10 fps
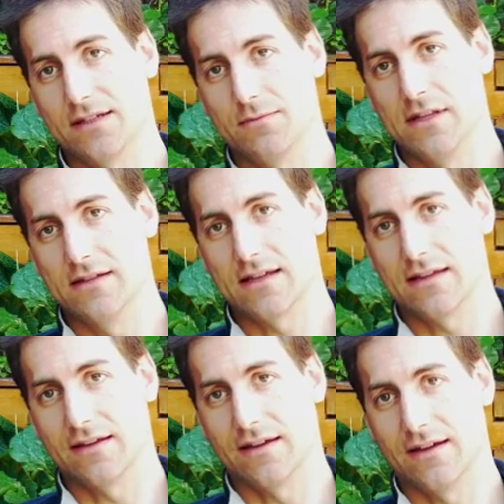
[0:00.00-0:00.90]
it means
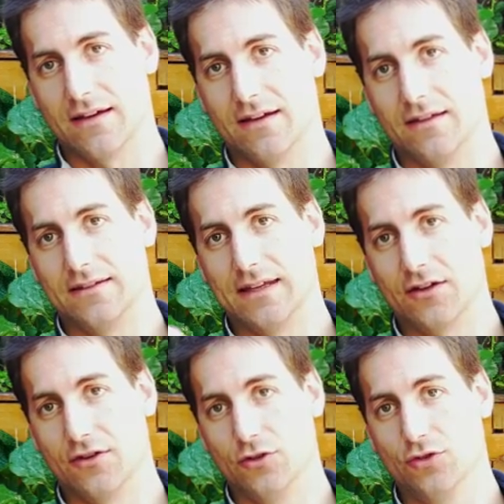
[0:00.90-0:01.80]
that they're
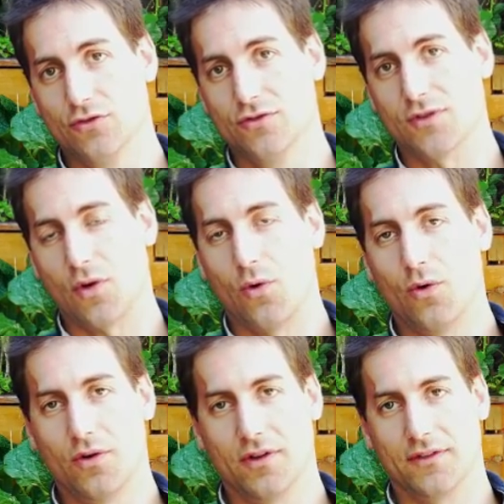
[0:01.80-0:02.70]
going to use
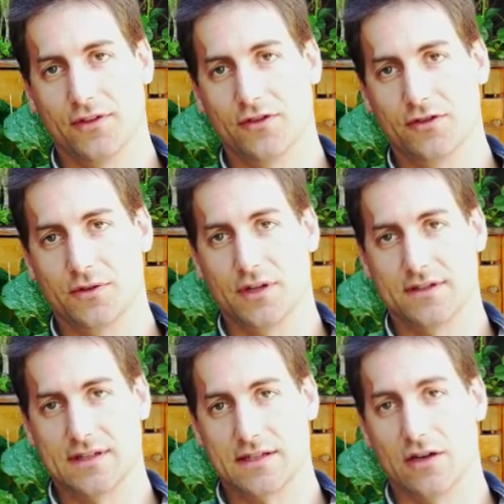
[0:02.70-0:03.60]
all the
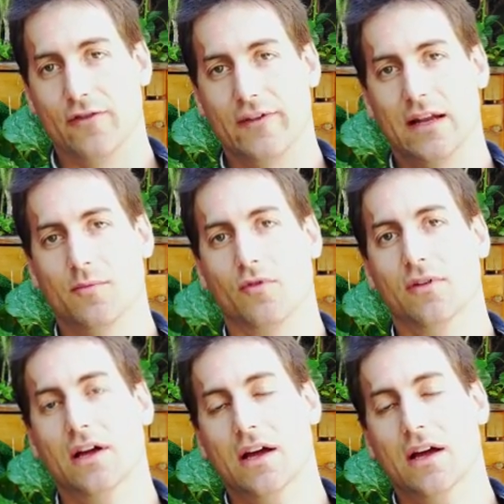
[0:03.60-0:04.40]
nutrients that are available.